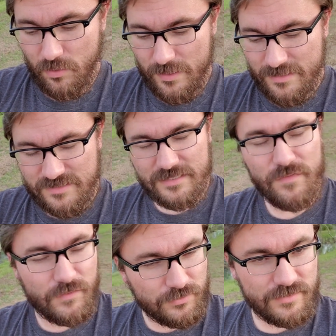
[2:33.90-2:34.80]
it's
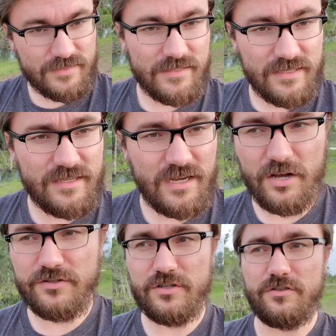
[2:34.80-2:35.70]
difficult to see
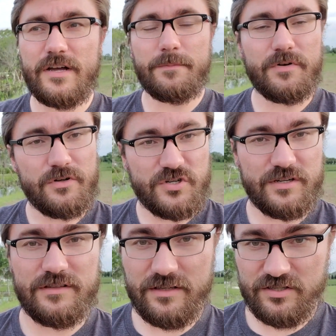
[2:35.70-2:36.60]
under light pollution
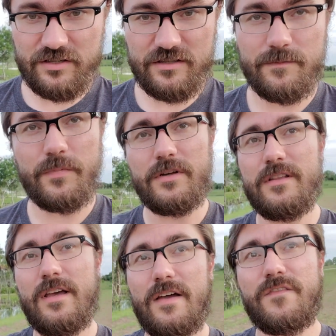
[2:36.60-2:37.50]
conditions, but
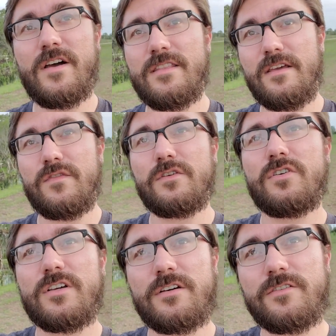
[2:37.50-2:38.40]
I find that if you
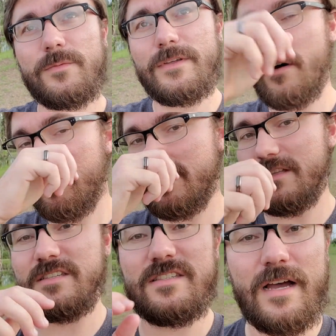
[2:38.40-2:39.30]
look a little bit off to
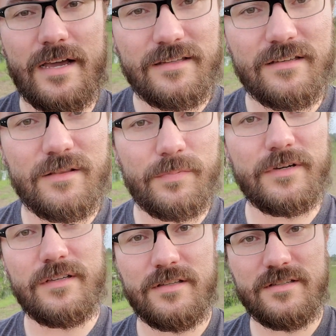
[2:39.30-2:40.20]
the side of the
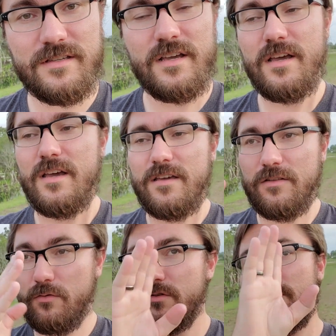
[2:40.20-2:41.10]
Pleiades,
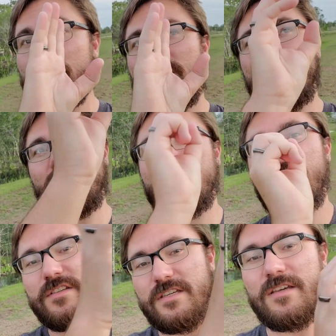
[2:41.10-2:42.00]
you see this
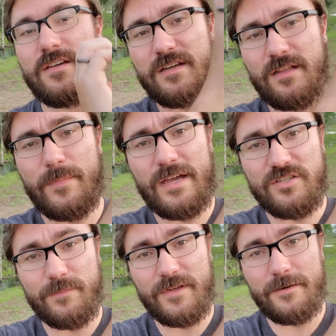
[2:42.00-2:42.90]
fuzzy kind of patch
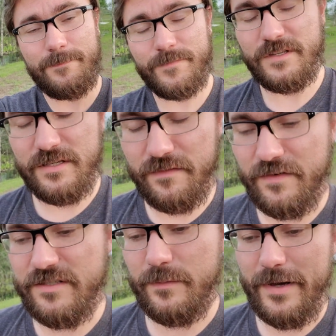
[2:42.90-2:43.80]
up there. You see a
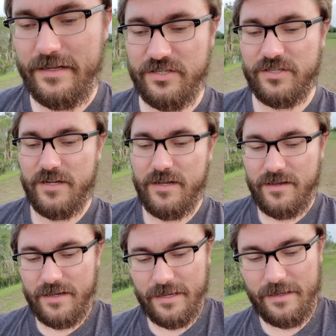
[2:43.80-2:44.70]
fuzzy patch.
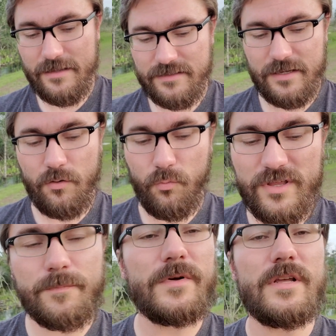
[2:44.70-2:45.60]
And
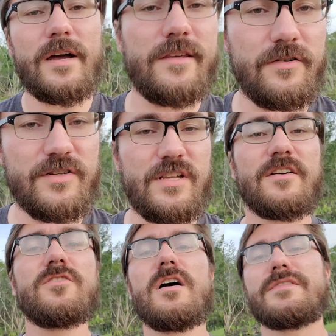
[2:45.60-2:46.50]
with binoculars, I
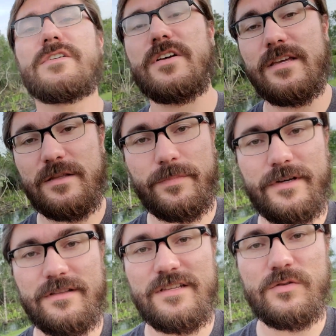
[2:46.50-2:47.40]
love looking at the
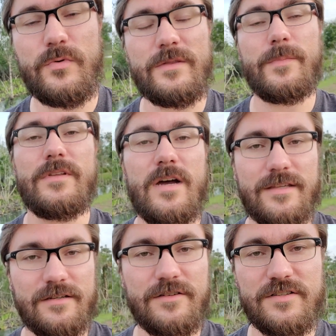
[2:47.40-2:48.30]
Pleiades with
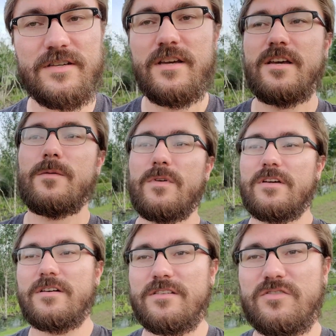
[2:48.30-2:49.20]
binoculars
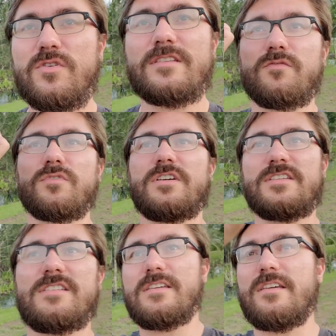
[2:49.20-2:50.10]
because you get to really
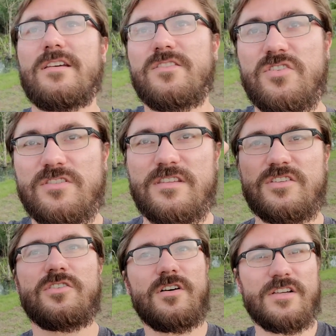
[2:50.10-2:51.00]
see just this
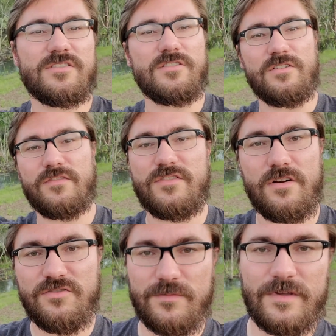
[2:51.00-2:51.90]
cluster of
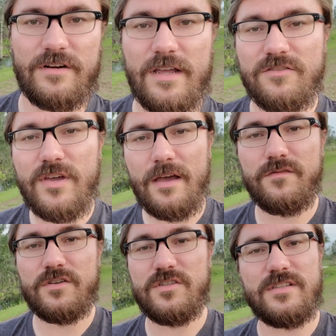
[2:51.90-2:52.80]
stars up there, and you
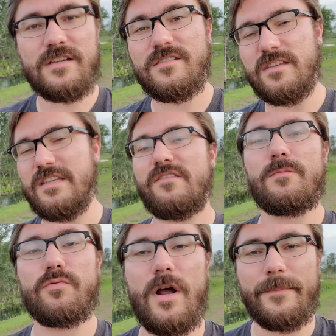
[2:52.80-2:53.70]
have your 6 to
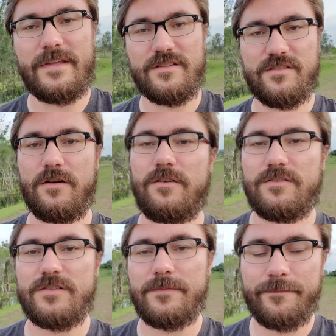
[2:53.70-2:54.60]
7 prominent stars